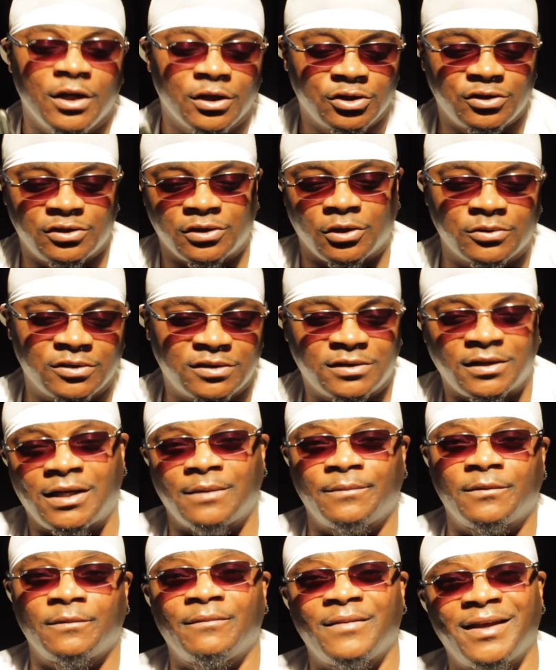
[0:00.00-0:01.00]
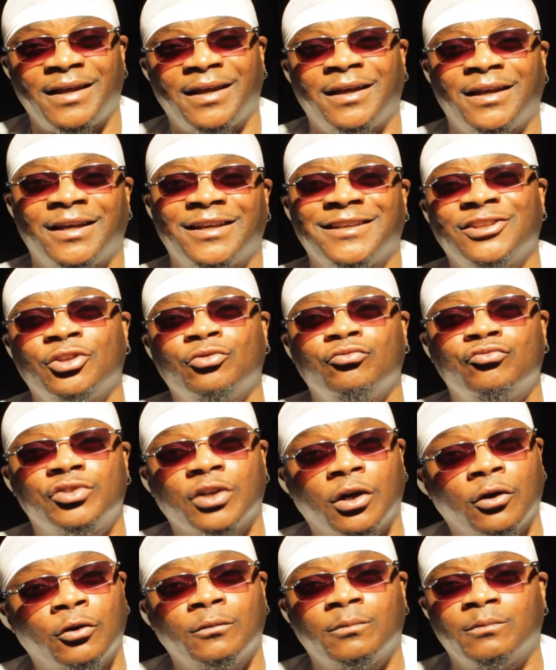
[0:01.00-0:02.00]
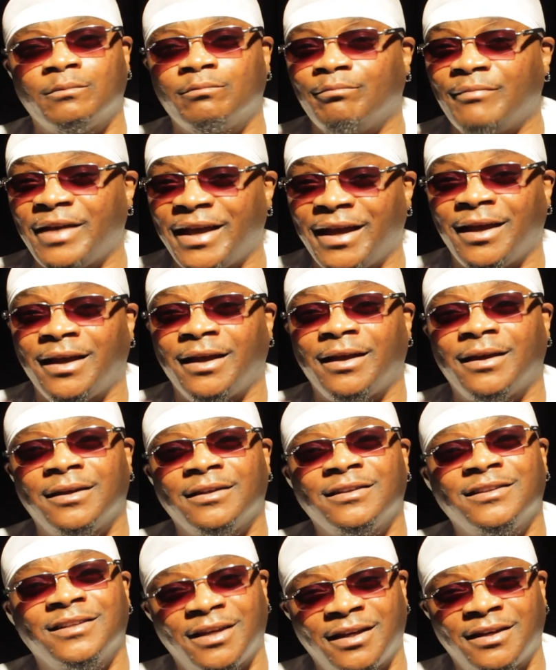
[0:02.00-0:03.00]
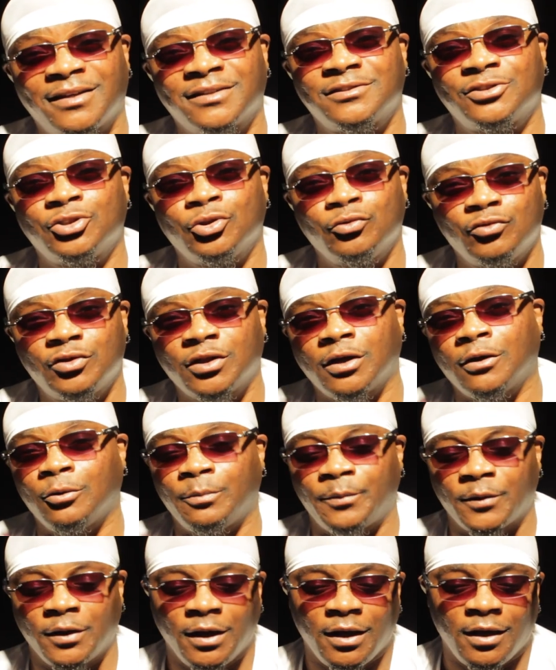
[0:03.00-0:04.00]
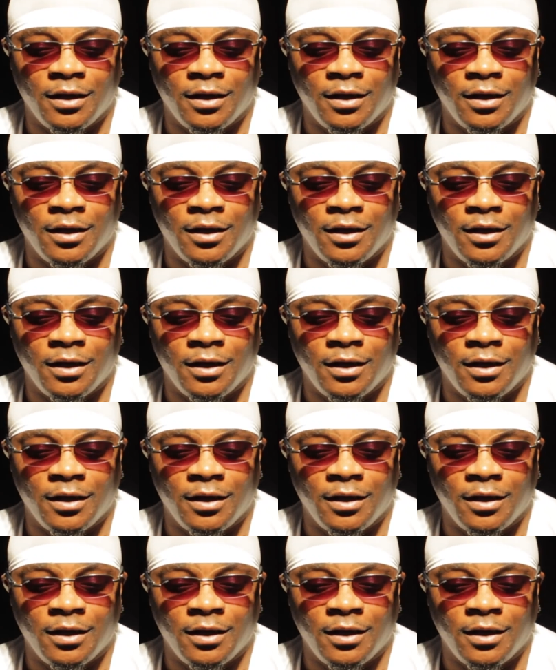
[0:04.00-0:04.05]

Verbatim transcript: Showstopper, man, you dope, man. Yes, you dope